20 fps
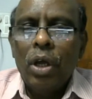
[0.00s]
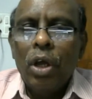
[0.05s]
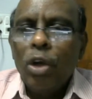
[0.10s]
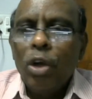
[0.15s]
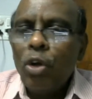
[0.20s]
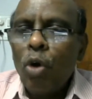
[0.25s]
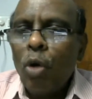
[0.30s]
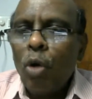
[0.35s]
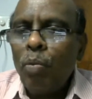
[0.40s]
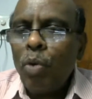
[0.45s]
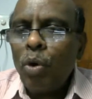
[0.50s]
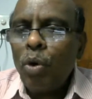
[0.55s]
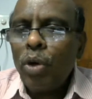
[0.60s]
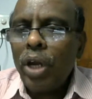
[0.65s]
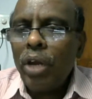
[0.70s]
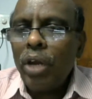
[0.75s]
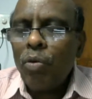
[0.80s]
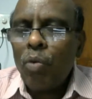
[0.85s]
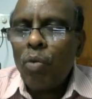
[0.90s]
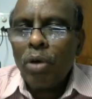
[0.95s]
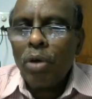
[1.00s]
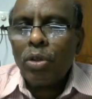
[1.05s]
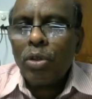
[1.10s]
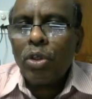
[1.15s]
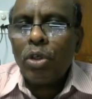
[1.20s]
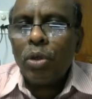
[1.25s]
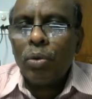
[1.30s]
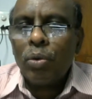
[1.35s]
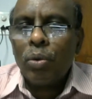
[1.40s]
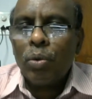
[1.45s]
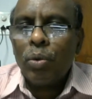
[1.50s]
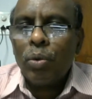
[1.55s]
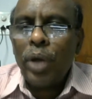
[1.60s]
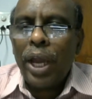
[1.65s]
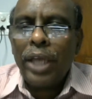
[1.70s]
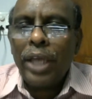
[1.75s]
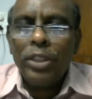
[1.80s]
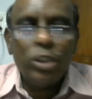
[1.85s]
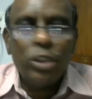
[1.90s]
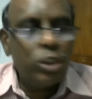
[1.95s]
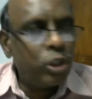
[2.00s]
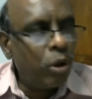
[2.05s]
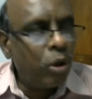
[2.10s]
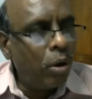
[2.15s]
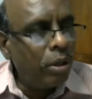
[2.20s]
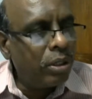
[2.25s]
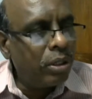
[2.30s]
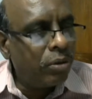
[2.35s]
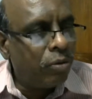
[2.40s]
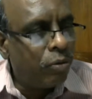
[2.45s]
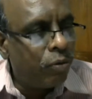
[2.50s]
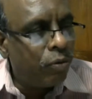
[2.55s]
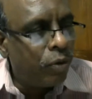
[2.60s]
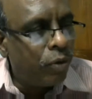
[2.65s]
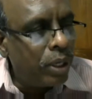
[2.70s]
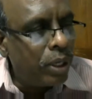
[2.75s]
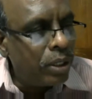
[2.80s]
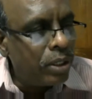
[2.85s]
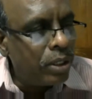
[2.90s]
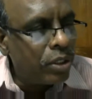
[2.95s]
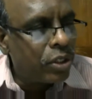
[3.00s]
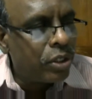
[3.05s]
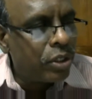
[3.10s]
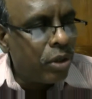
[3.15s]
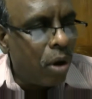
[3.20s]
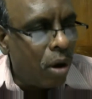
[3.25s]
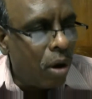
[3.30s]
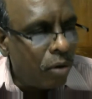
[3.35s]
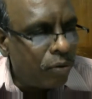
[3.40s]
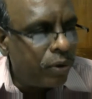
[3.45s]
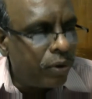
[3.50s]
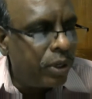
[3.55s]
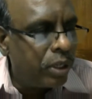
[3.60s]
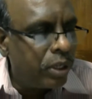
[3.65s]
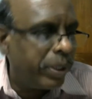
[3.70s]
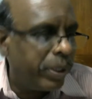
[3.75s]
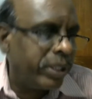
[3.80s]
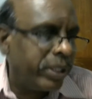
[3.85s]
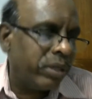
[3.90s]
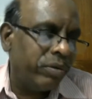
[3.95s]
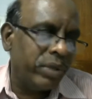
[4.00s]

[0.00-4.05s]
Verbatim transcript: No more I want to enjoy the funds offered by the